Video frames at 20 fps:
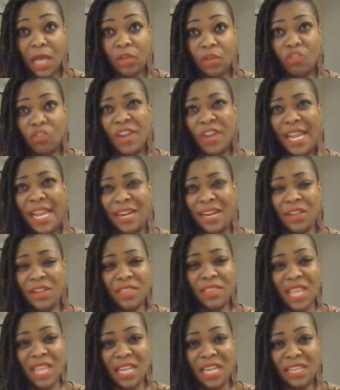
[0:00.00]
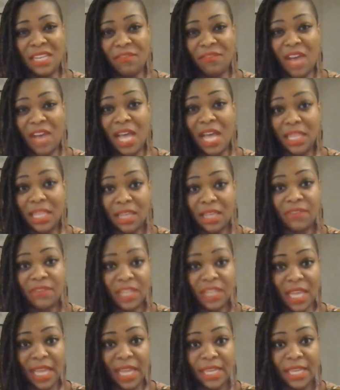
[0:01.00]
greater than divine love
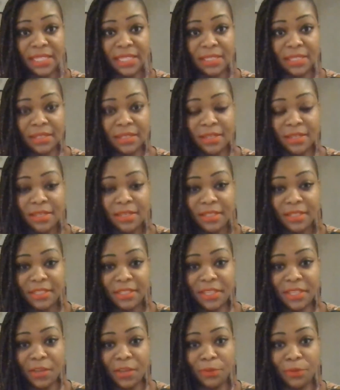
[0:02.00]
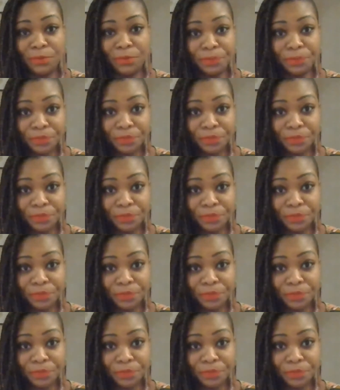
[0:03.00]
and light. So